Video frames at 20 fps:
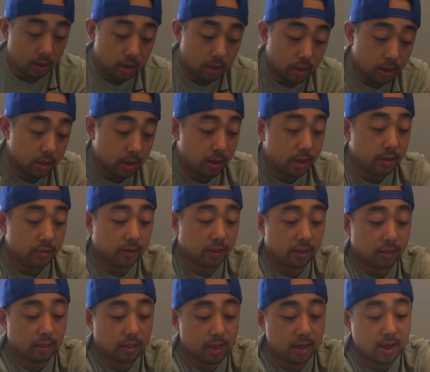And the
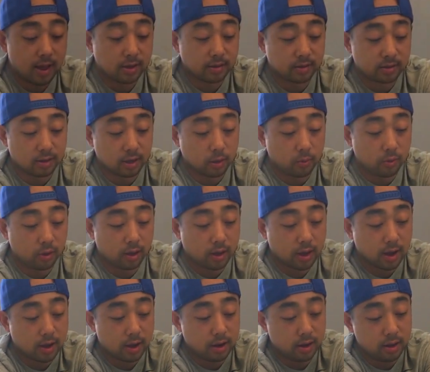last thing we
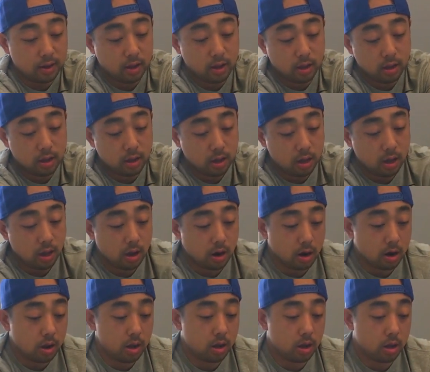got here